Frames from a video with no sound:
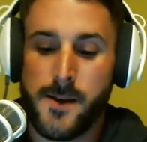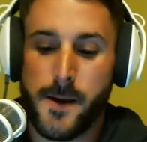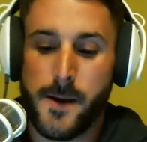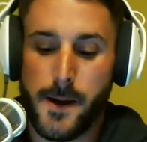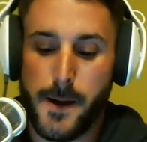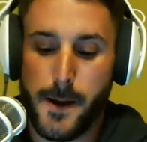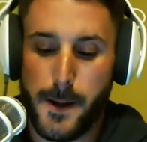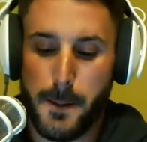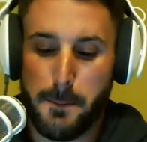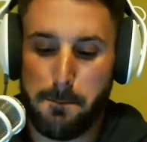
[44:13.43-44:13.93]

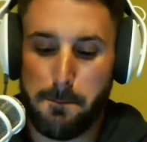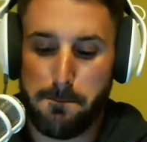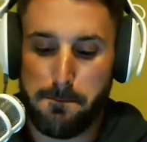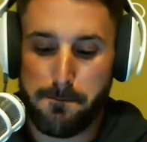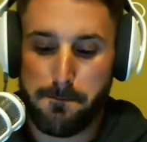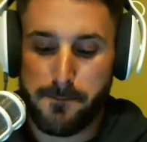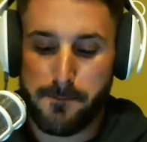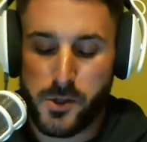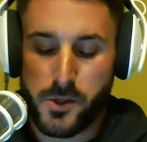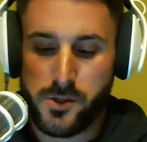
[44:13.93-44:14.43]

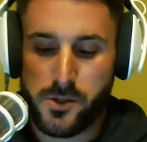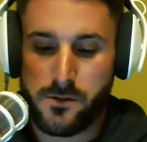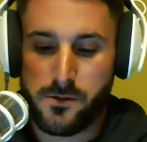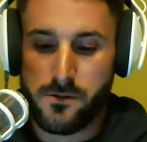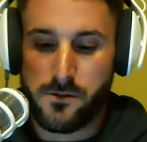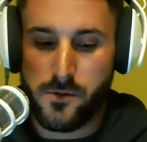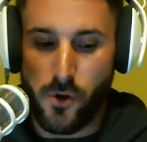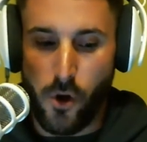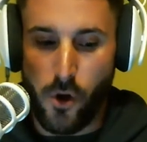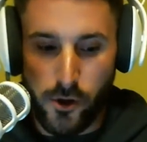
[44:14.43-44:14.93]

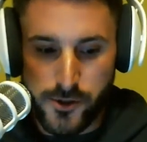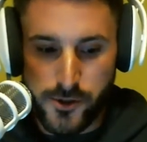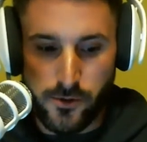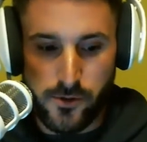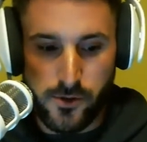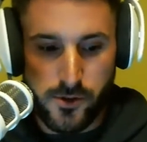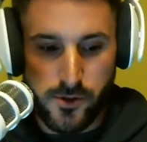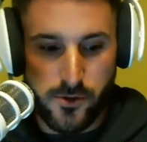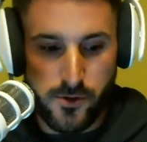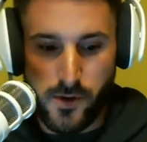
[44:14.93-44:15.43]
Also,
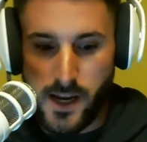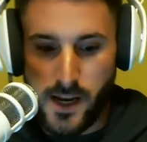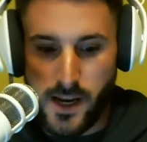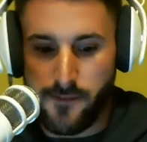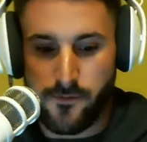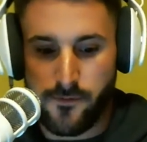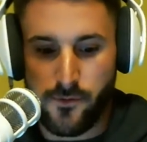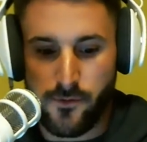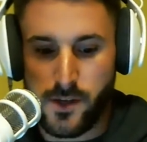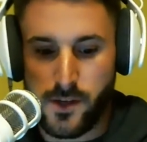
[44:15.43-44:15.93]

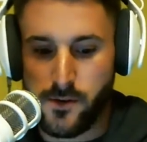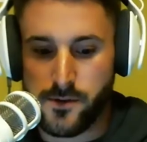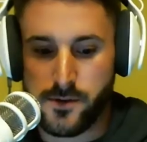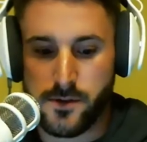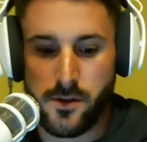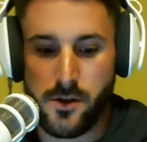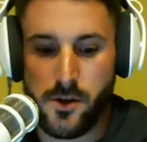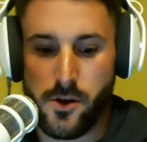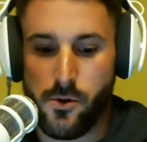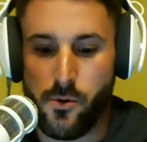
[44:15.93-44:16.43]
2.5, 3
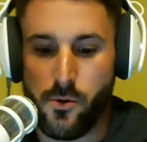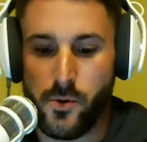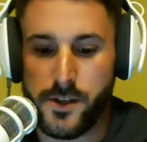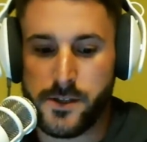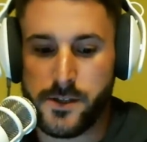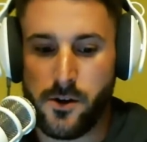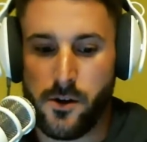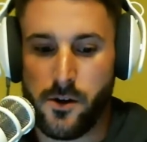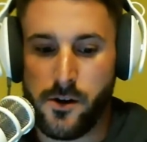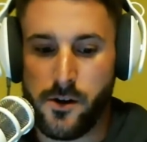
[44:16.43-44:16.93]
years ago, we
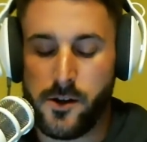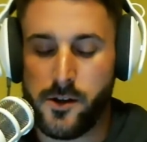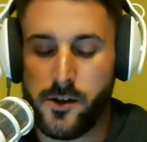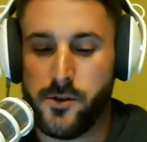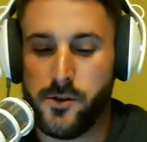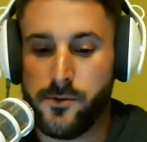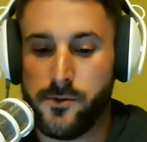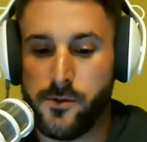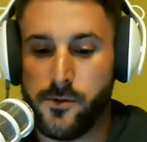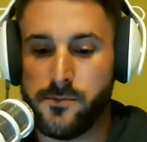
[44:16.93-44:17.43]
started a
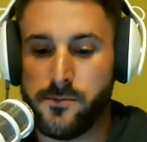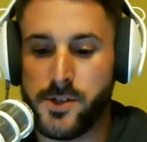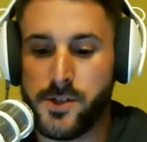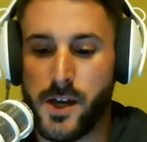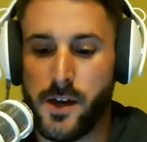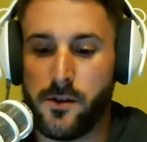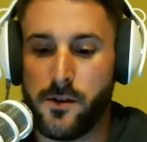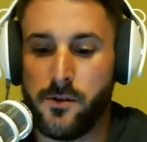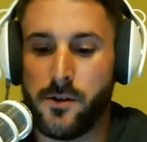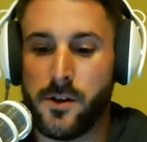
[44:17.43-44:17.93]
YouTube
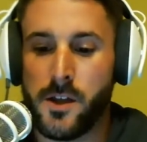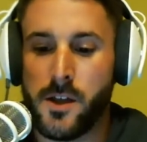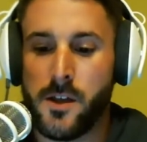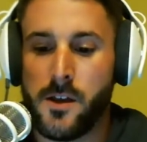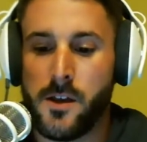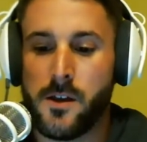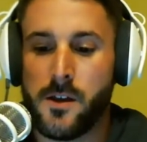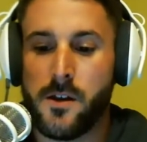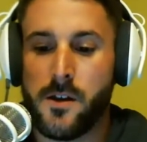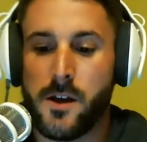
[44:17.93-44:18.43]
channel
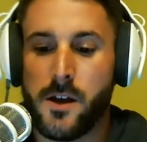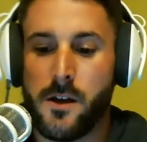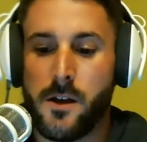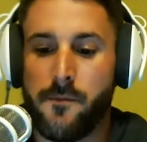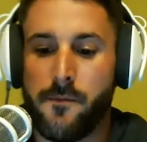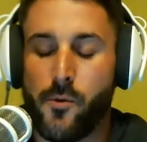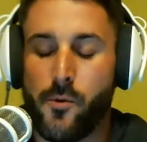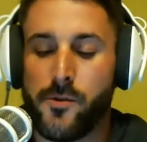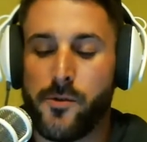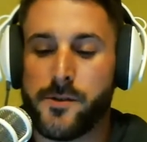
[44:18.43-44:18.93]

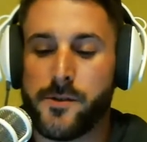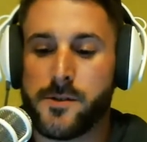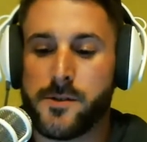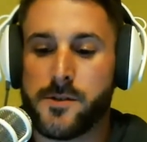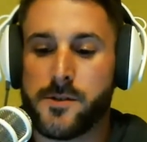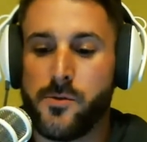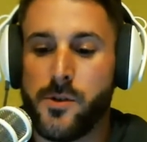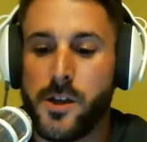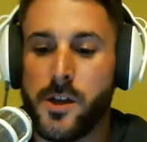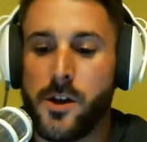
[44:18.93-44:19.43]
for the
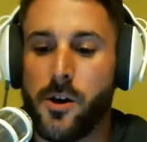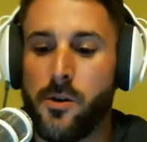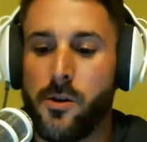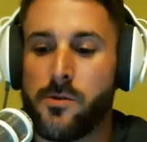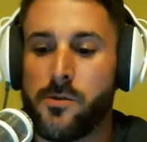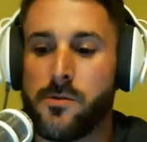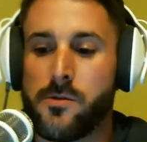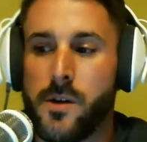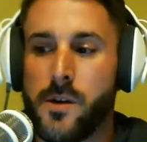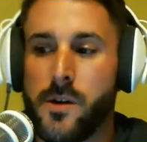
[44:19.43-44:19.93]

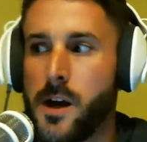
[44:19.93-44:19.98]
studio.